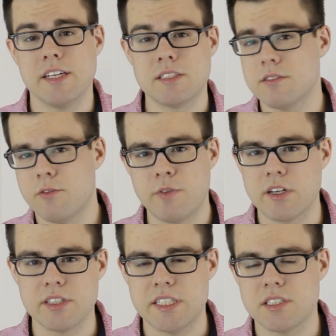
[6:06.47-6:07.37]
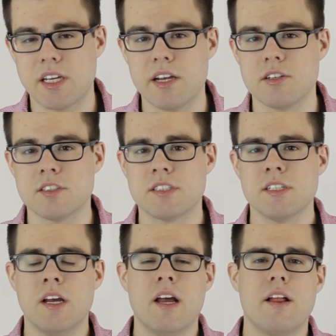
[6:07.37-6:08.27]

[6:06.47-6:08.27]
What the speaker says: it's fairly scarce,